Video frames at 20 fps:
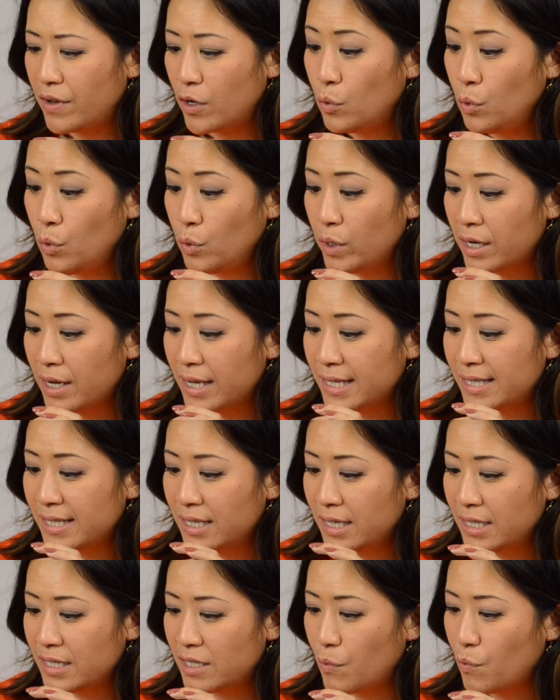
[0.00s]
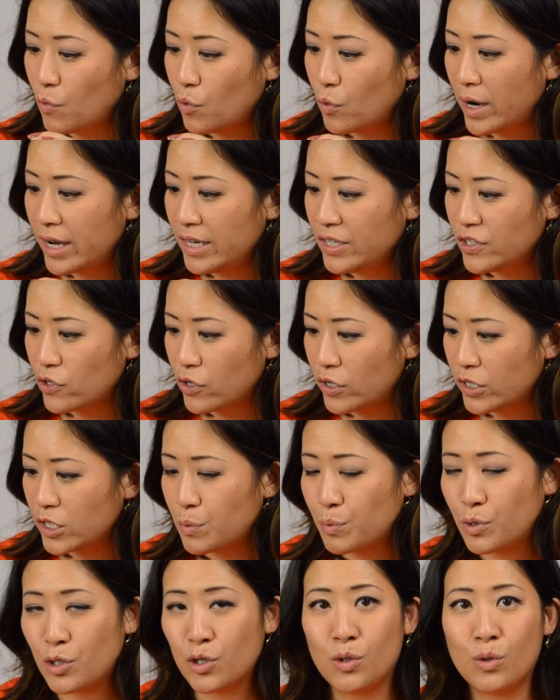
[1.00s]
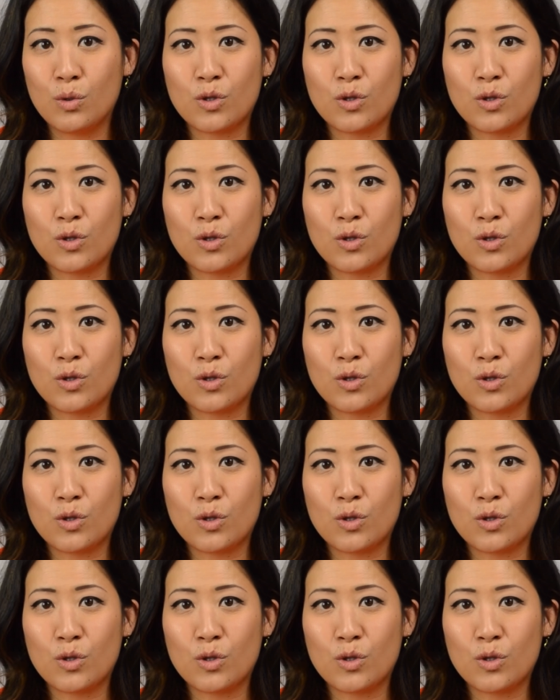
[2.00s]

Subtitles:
Ooh, and I see some Rice Crisp too.